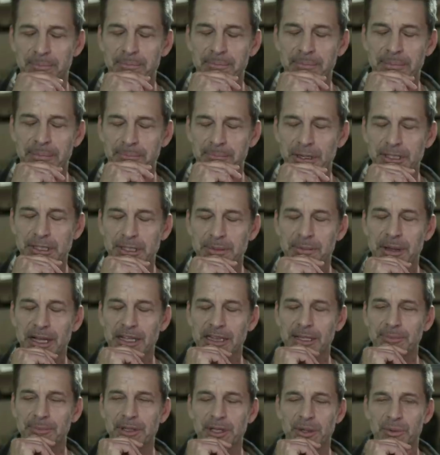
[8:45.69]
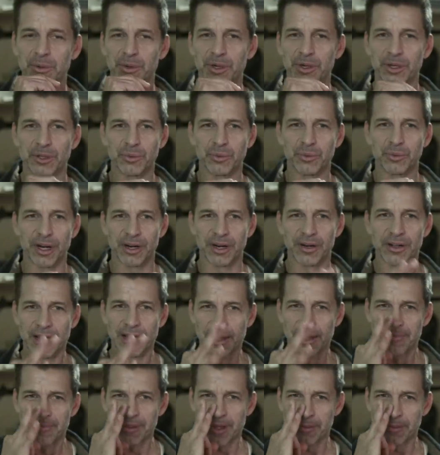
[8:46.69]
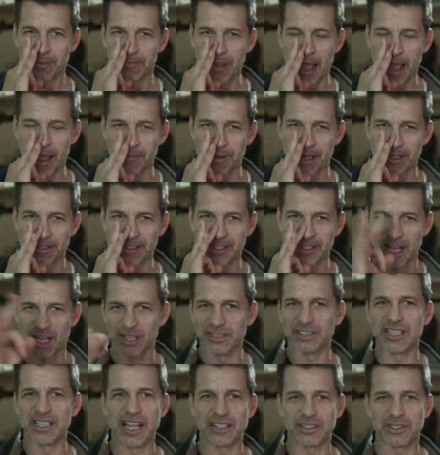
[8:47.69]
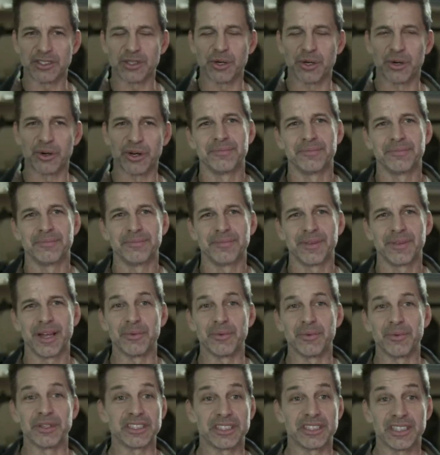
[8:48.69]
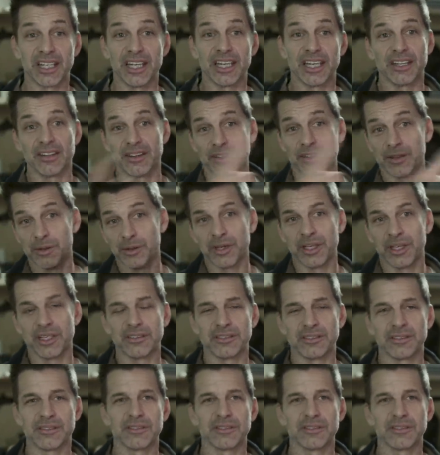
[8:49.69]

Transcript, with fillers: post-apocalyptic world where Batman tells that story, and we see it through his